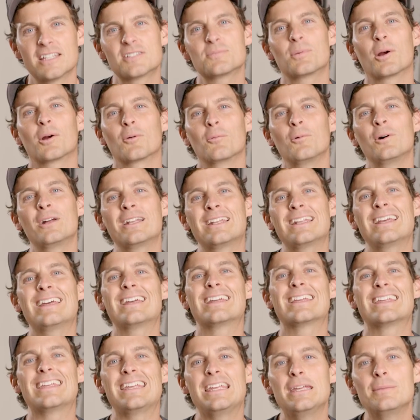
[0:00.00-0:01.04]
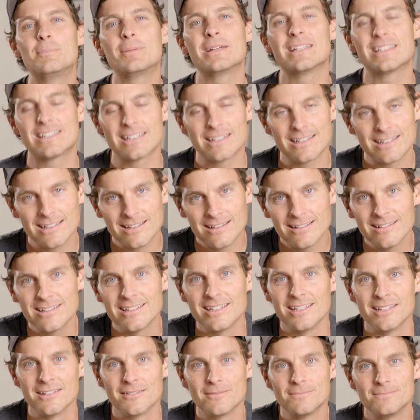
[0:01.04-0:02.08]
part one, keep it
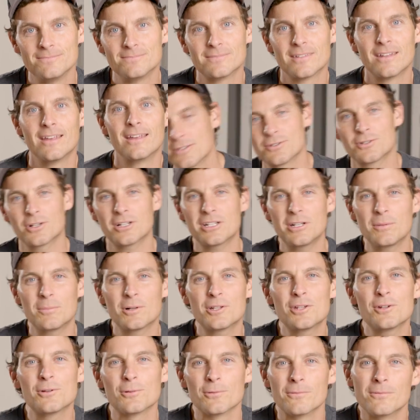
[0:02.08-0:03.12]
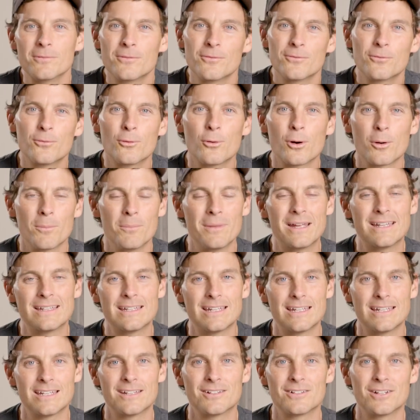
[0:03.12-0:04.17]
clean. Trick number two for
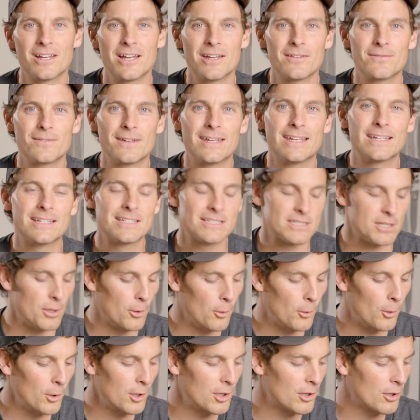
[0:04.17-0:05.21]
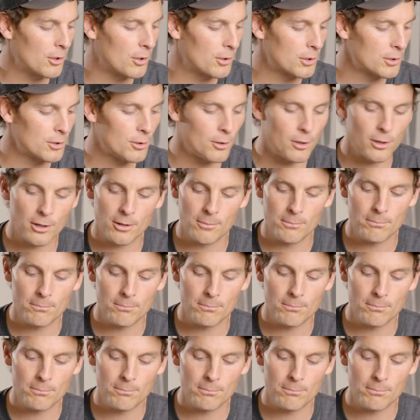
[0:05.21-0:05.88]
maintaining your knife is oil your